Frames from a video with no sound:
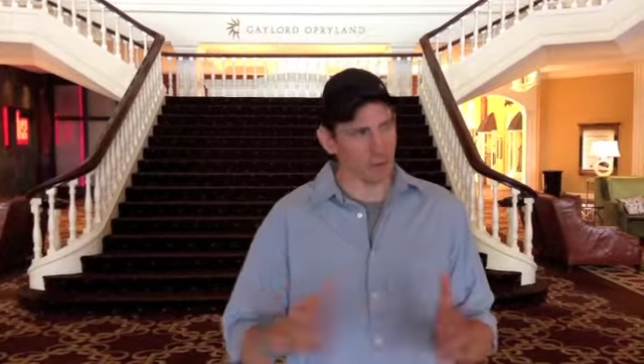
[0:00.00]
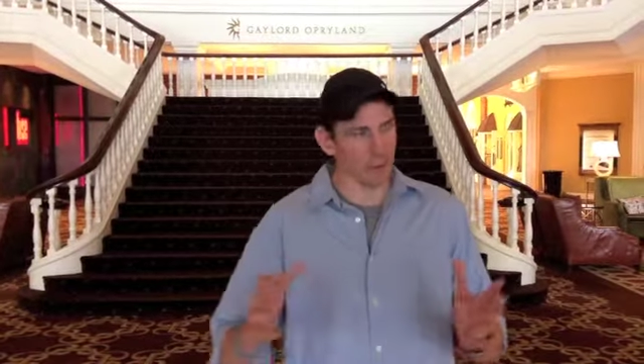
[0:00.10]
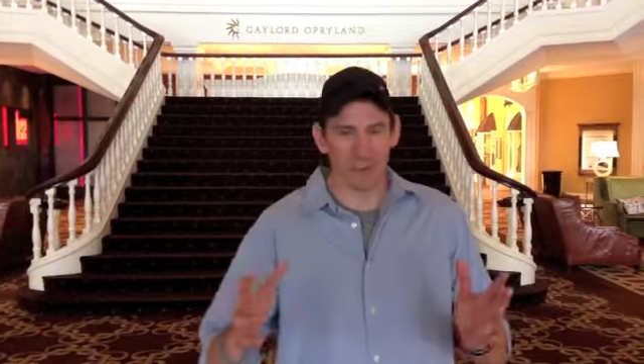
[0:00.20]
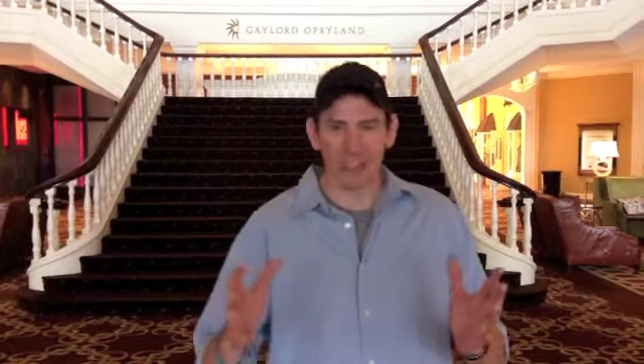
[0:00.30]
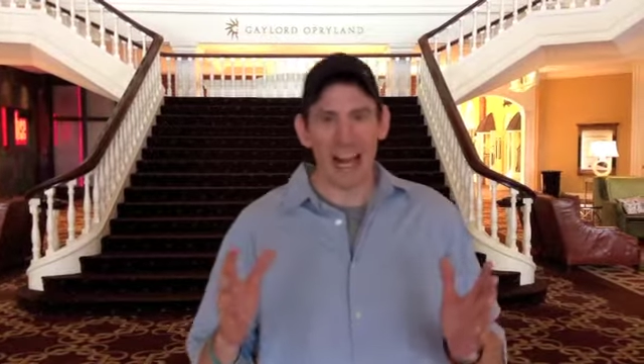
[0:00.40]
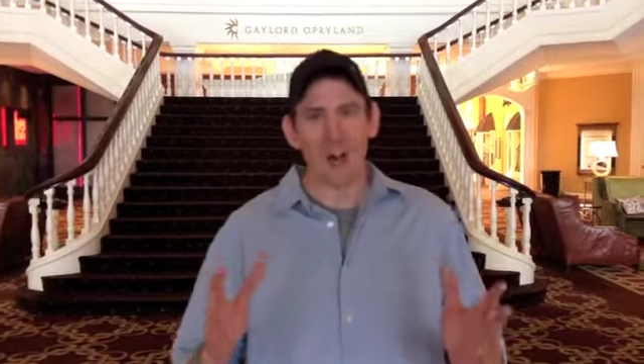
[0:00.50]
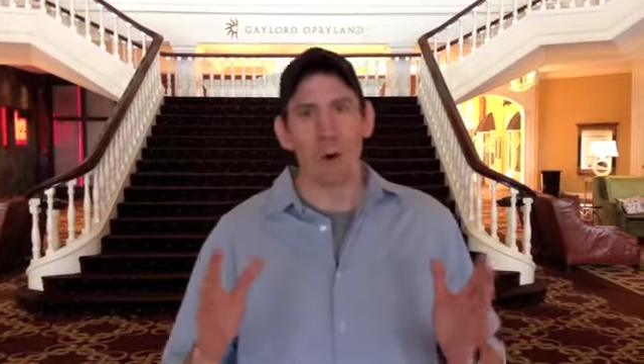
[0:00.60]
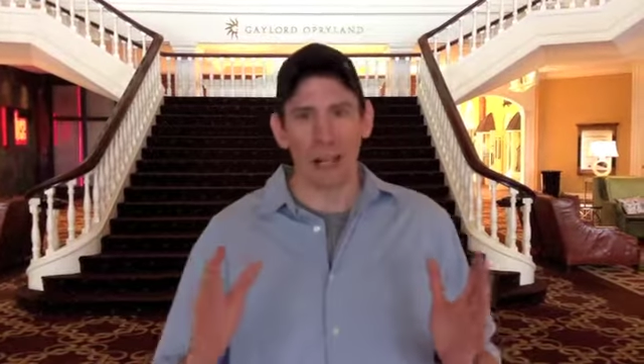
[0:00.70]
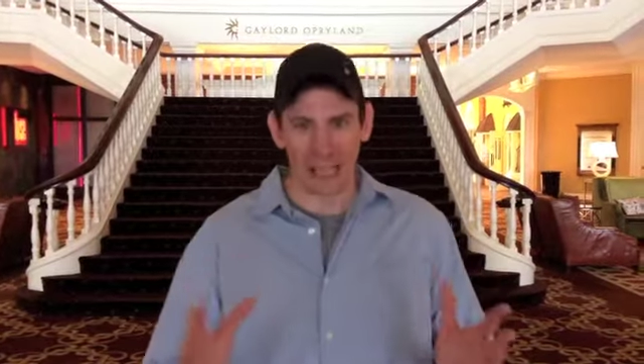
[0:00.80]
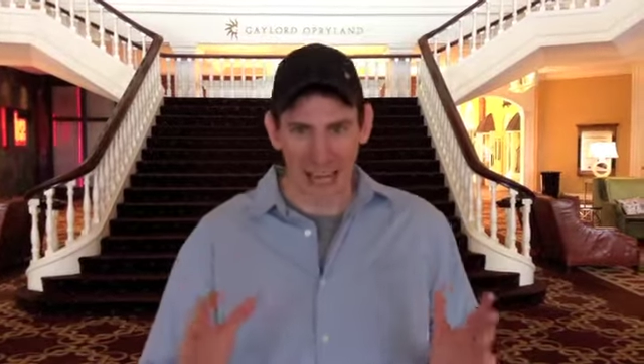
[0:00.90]
So he's a guy you
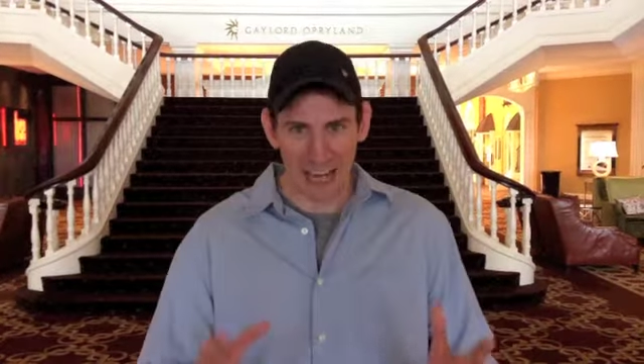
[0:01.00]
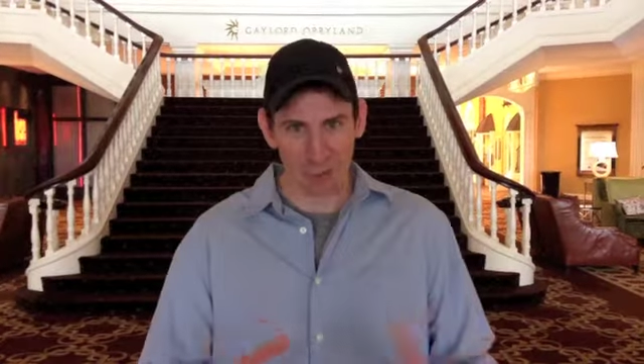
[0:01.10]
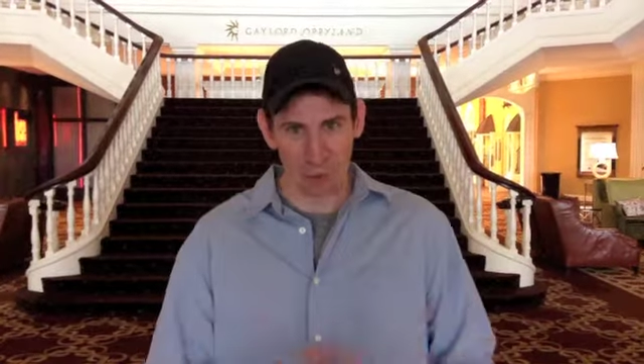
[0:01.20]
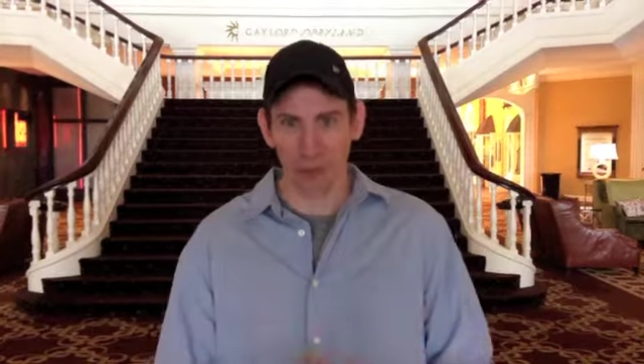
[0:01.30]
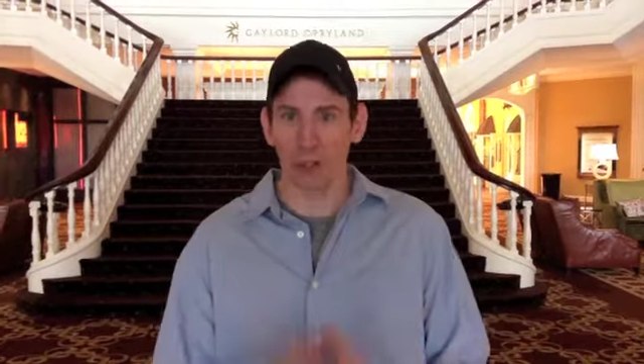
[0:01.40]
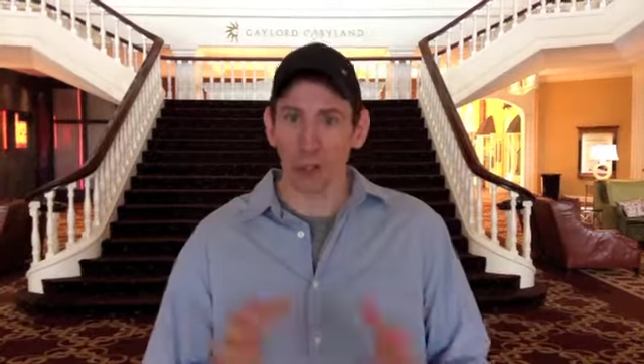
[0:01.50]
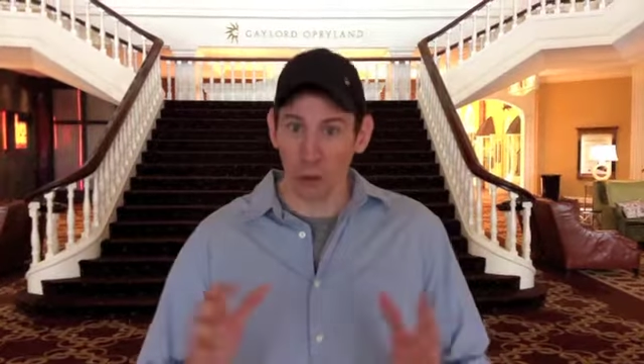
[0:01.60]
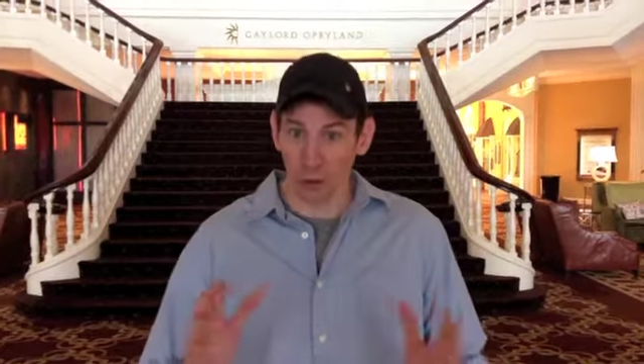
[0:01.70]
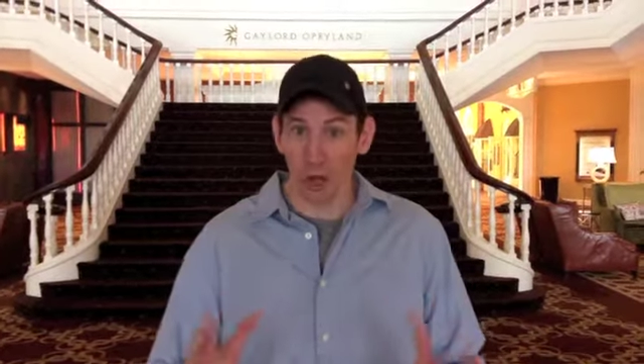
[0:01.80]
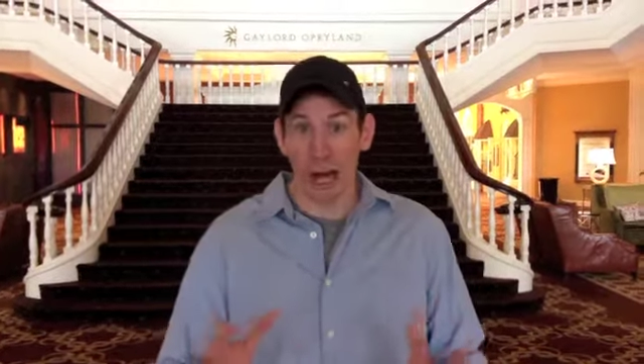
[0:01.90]
want to connect with. You're going to
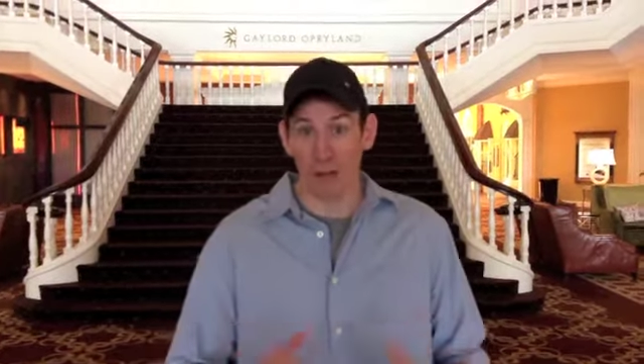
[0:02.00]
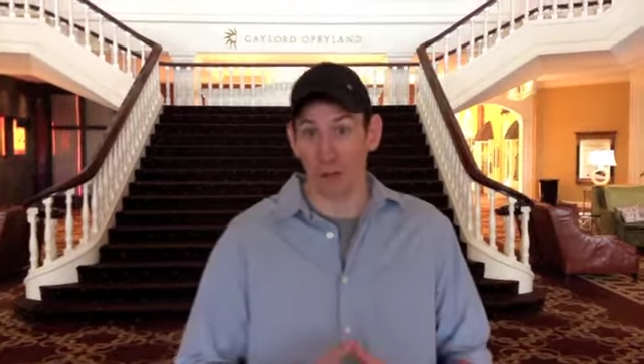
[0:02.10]
learn a lot.